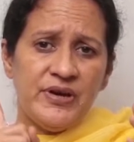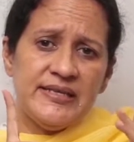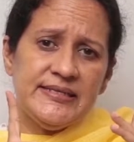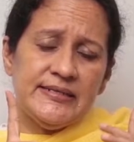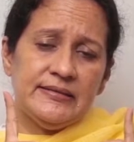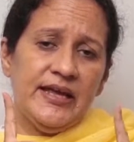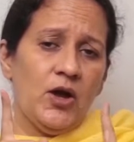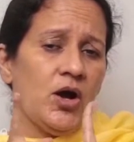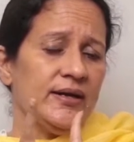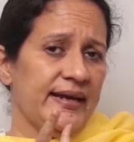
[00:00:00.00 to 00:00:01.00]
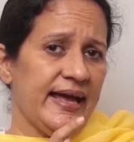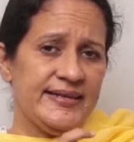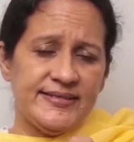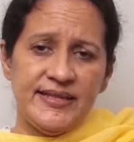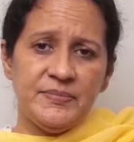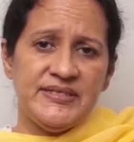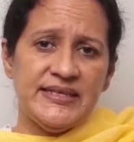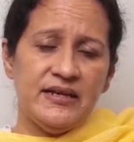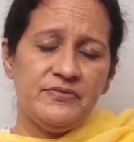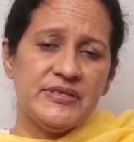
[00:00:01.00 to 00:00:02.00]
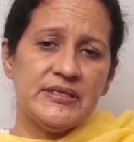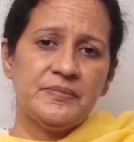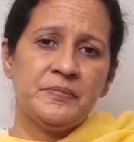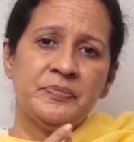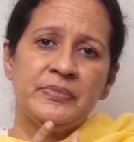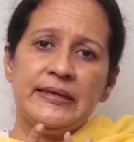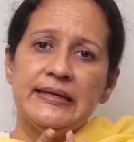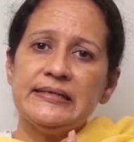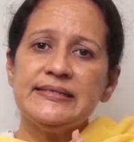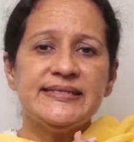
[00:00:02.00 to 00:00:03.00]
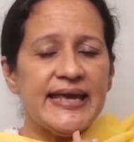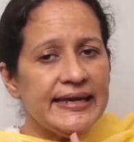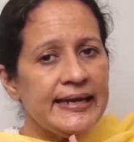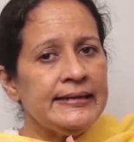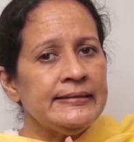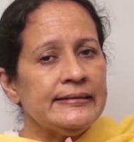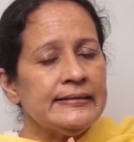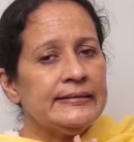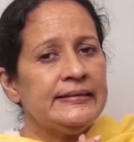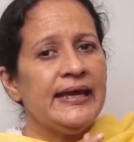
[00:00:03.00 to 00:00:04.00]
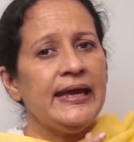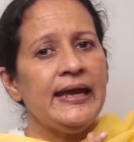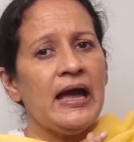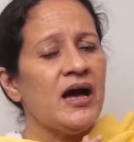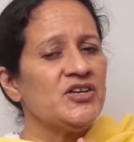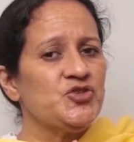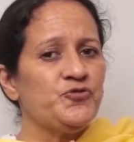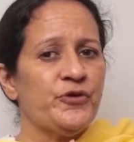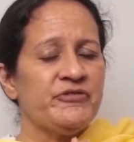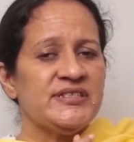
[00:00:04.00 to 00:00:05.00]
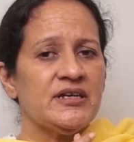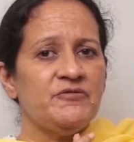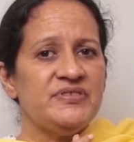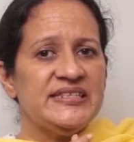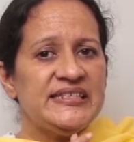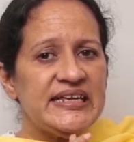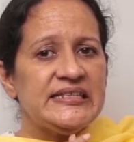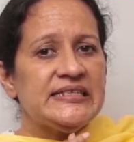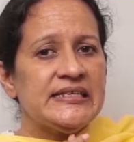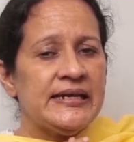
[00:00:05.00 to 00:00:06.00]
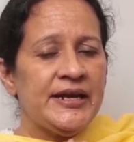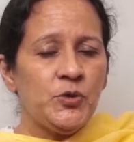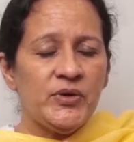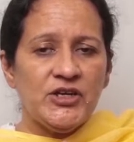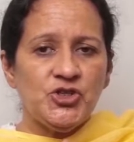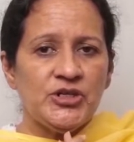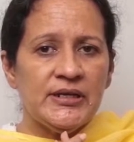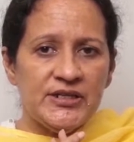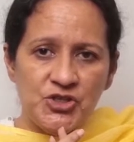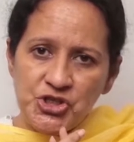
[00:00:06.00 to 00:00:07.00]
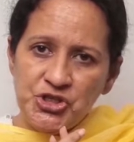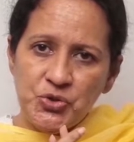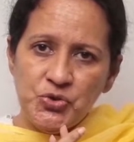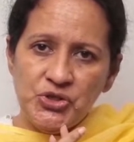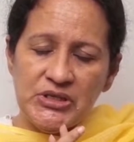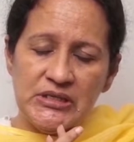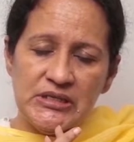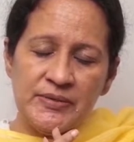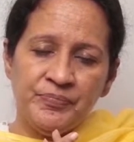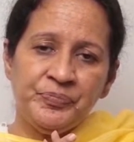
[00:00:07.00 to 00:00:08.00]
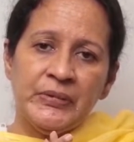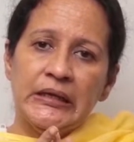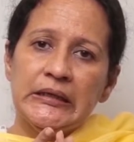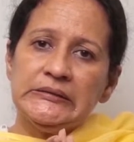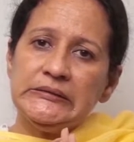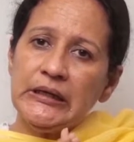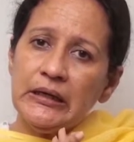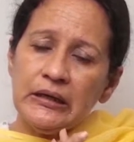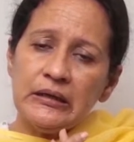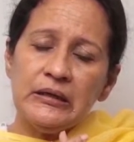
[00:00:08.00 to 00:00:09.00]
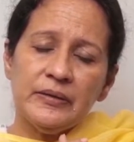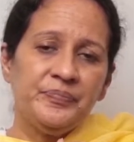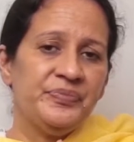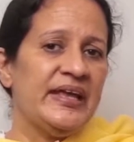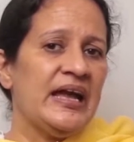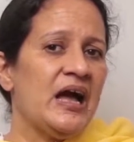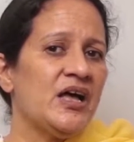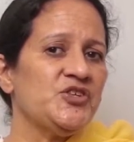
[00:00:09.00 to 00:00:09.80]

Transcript: First, they organized themselves. Second, they asked for reserved seats in educational institutions. Third, they